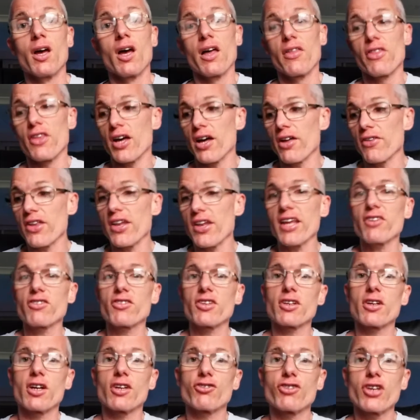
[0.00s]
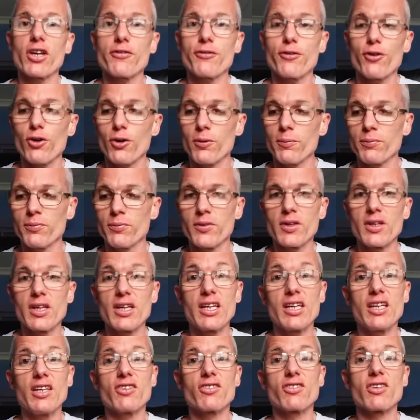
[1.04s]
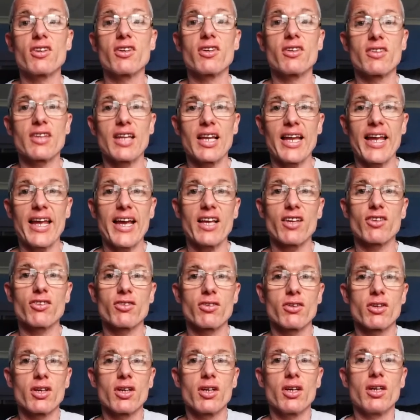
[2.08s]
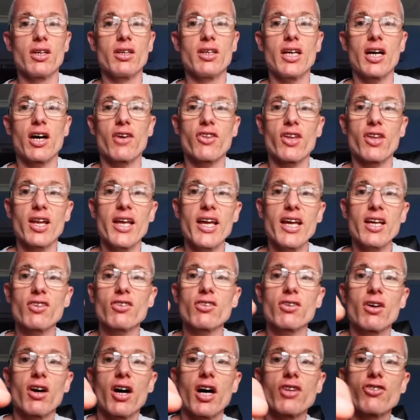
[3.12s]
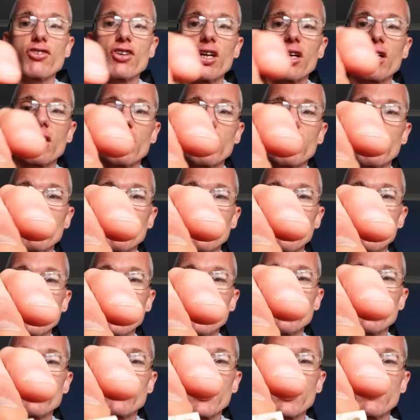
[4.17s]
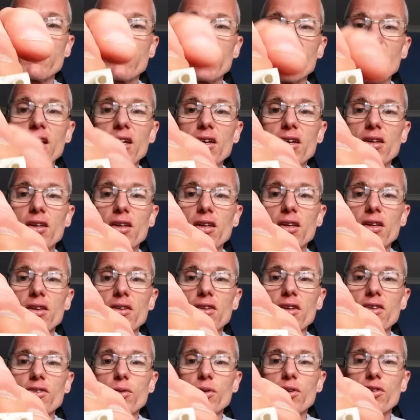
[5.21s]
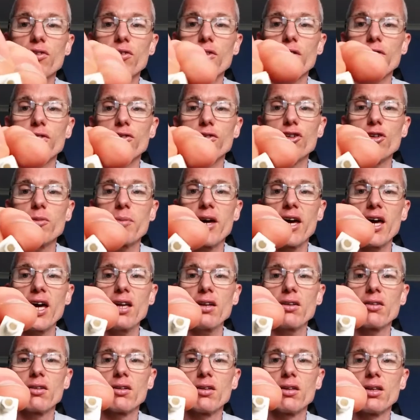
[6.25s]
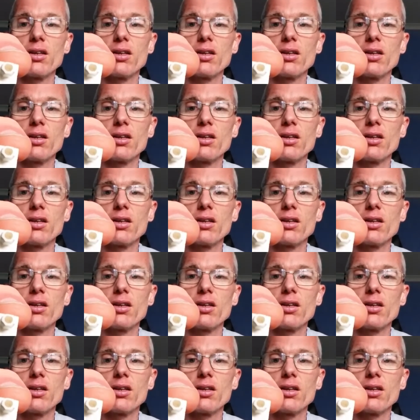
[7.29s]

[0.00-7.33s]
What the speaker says: Now the next thing I check for is the legs. Now the legs, I check these studs here. This one's not too bad.